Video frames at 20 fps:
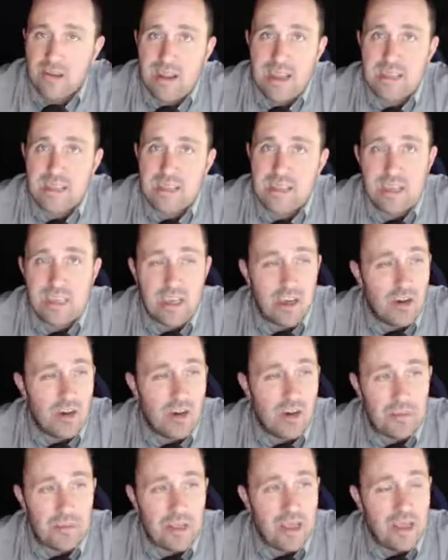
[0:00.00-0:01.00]
their
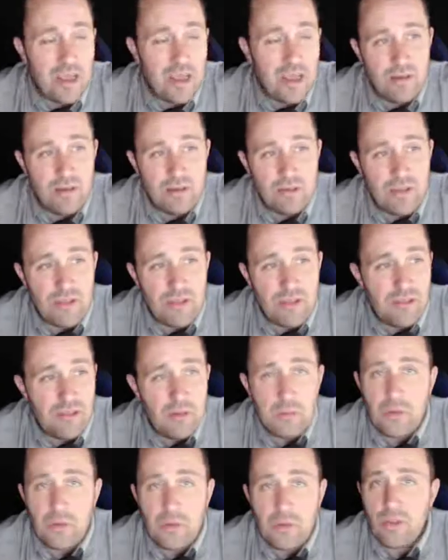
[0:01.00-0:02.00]
ACL playing flag
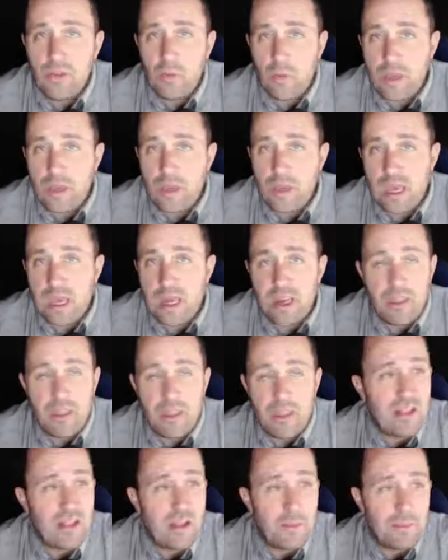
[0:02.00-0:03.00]
football on the weekend and
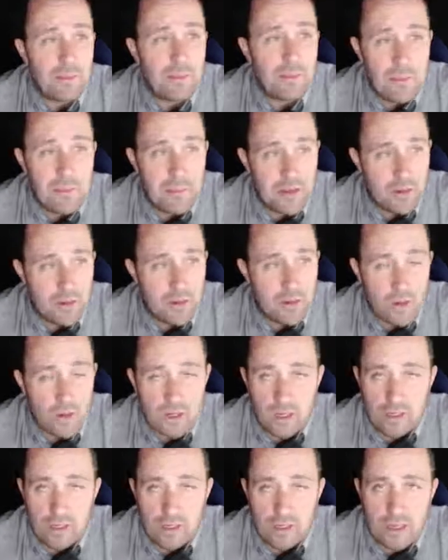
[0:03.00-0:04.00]
they limp, limp into
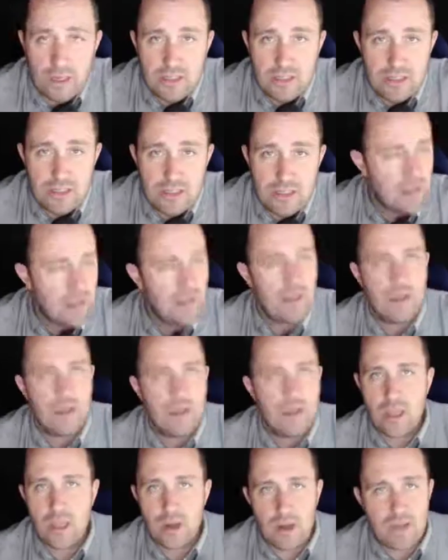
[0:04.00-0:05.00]
work on crutches,
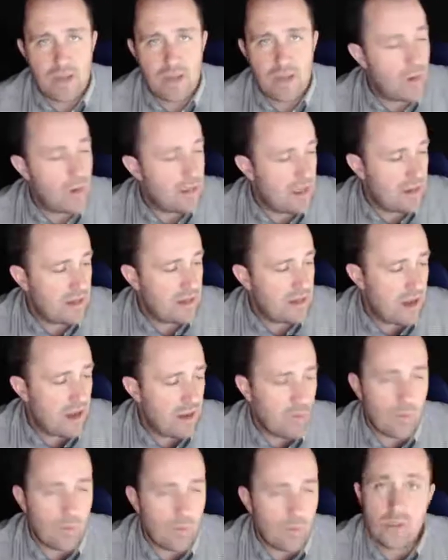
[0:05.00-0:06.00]
you don't have to write that
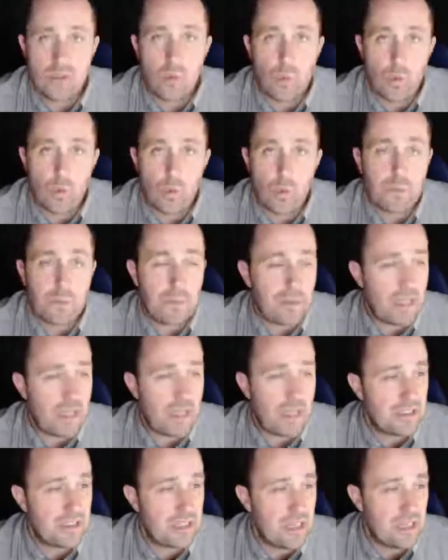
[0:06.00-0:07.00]
down. It wasn't a
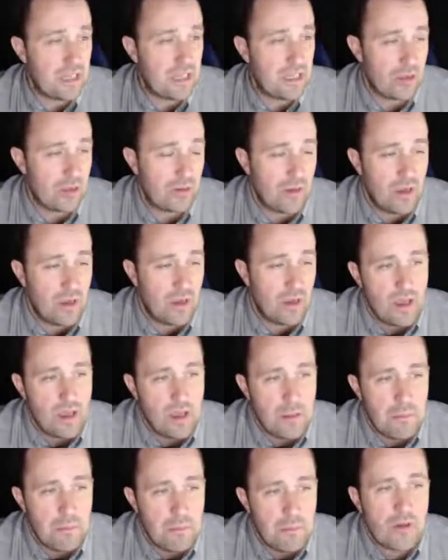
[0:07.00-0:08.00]
workplace issue.
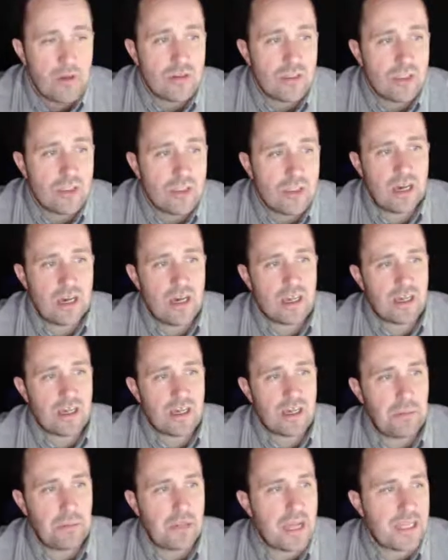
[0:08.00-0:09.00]
Most of the
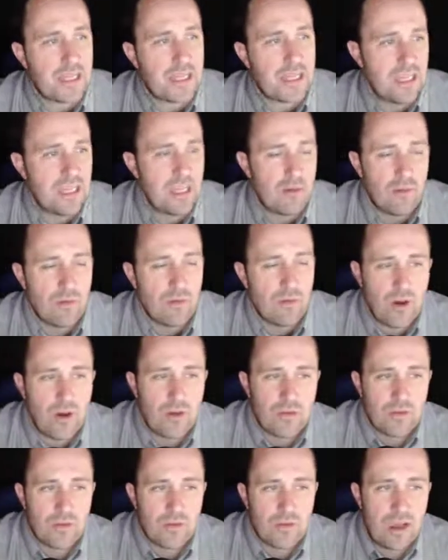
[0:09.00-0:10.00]
complexity
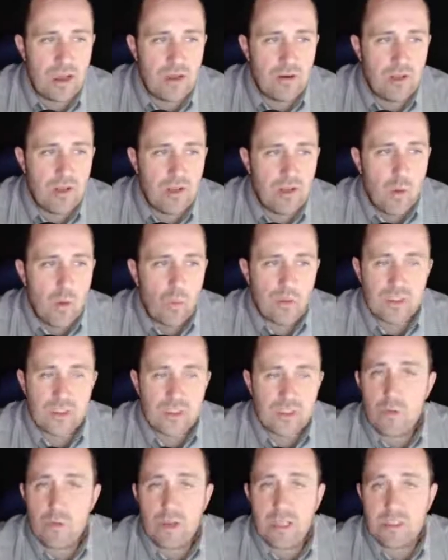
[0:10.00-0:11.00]
revolves around when
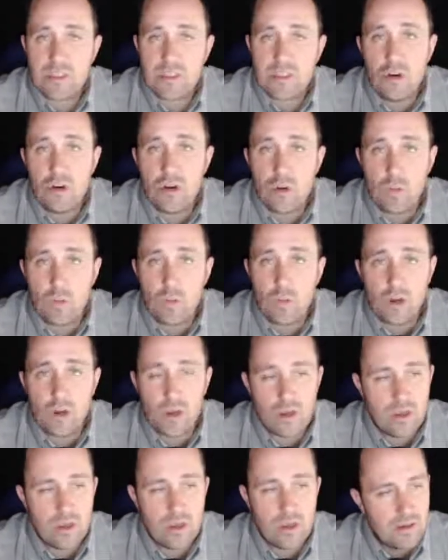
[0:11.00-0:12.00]
someone gets hurt at
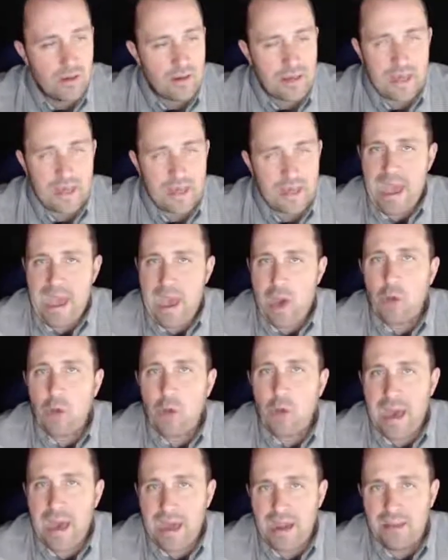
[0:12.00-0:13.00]
work, kind of how
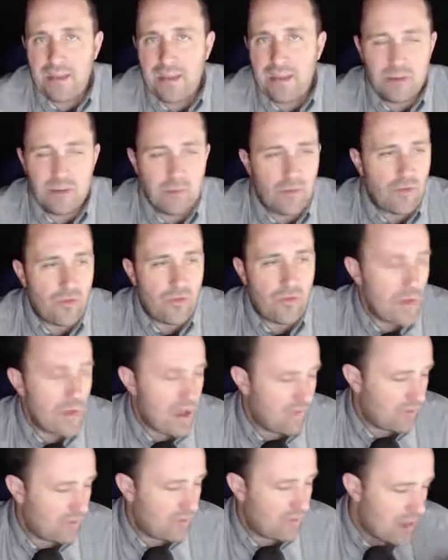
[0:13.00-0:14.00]
bad is it before we
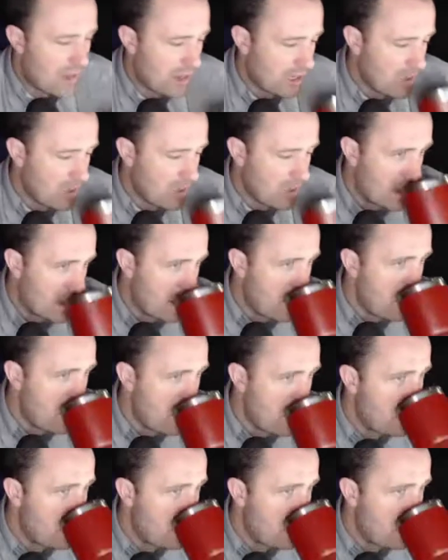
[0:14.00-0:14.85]
have to document it.